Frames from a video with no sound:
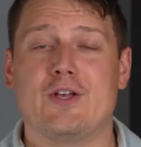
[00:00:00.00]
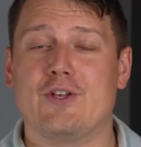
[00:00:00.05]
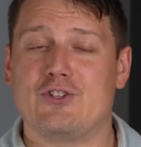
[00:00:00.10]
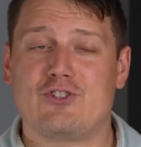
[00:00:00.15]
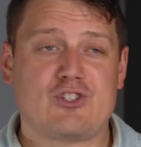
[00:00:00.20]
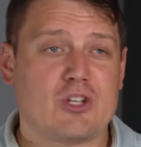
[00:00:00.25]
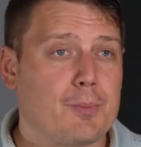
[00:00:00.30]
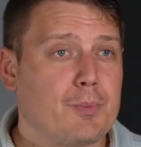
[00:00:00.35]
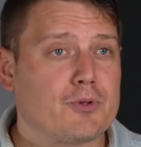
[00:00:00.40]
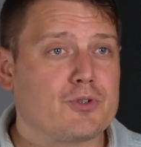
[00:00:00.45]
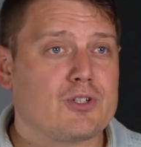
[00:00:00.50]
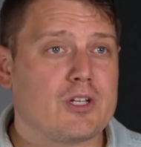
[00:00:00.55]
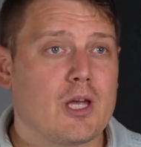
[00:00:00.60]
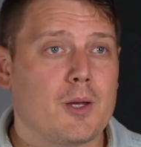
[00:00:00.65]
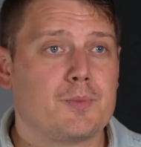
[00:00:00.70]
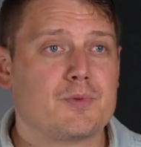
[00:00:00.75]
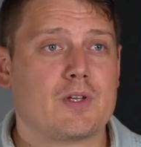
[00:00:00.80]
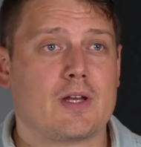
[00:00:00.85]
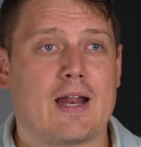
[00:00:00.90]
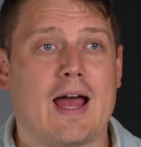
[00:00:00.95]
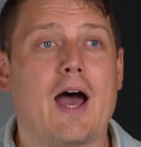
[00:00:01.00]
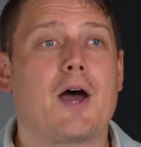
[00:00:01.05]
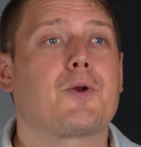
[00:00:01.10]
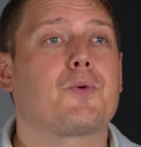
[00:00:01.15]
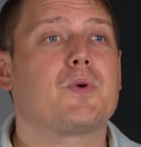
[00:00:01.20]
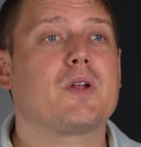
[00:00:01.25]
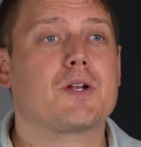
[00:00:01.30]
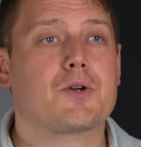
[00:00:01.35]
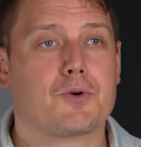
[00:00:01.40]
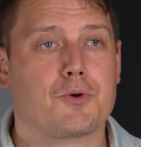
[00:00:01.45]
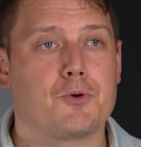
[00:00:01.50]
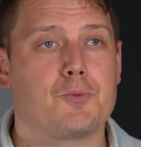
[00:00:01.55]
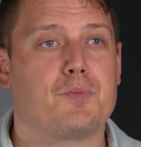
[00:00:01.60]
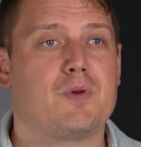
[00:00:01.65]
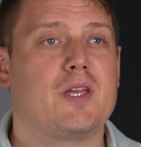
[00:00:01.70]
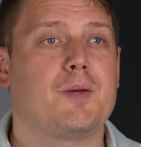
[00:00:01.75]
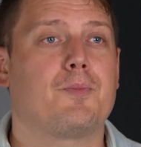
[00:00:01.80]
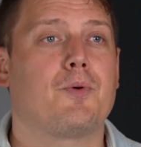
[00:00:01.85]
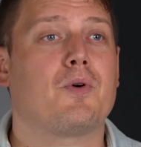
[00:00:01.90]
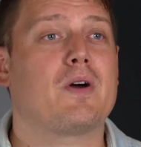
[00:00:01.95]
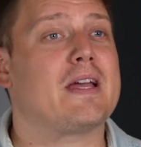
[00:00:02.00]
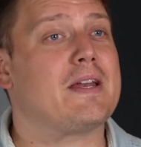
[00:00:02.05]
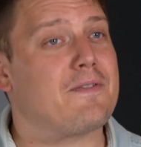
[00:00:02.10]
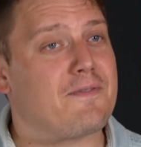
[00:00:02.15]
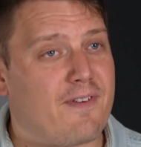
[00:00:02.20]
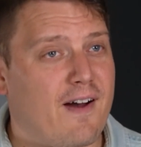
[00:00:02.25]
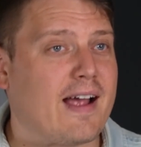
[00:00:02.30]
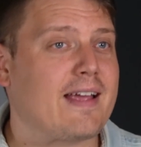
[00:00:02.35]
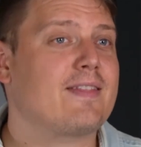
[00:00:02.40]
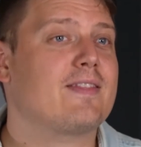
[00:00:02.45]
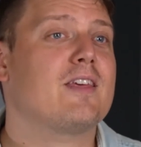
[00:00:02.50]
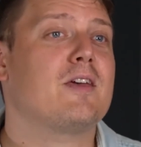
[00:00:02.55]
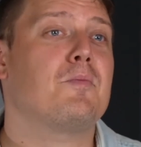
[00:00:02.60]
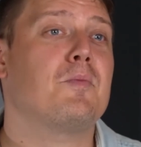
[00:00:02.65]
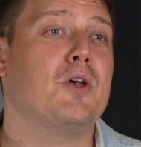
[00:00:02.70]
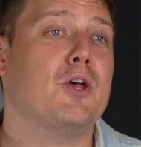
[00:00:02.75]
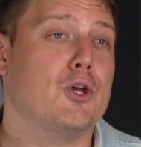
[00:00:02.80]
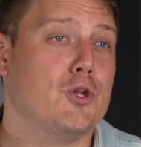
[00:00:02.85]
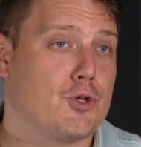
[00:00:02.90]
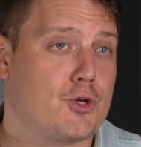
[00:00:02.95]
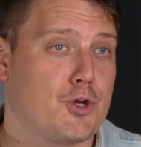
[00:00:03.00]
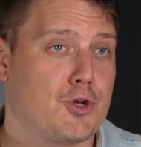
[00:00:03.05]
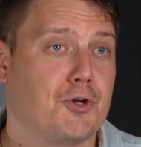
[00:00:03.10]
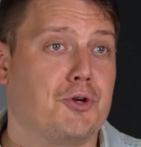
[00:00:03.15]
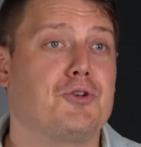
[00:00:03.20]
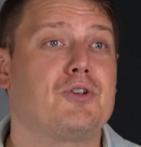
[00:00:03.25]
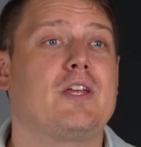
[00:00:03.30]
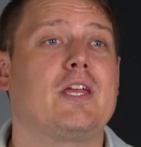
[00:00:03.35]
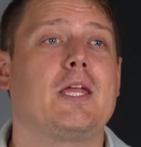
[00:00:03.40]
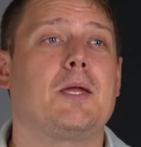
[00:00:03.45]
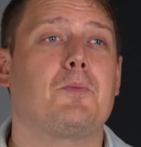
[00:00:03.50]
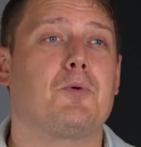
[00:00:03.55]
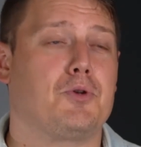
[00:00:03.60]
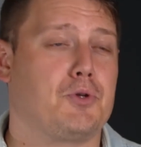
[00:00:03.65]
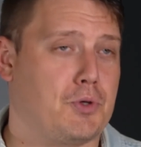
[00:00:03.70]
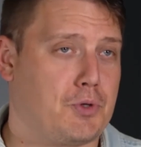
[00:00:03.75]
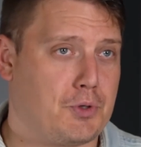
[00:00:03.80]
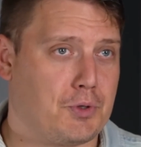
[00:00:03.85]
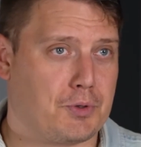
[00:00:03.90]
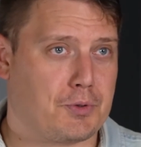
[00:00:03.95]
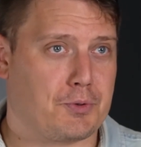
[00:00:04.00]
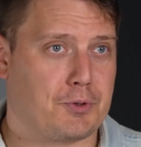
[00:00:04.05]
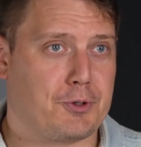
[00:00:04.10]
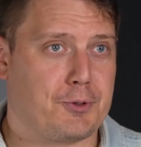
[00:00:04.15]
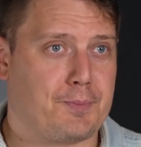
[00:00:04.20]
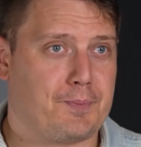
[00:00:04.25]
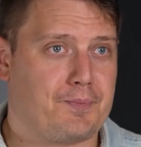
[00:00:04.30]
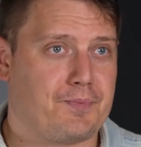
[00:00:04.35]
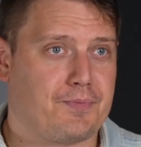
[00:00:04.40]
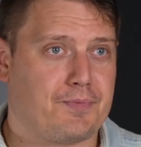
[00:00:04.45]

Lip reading: Simple tips on how to recruit people, invite them to your team or to your group.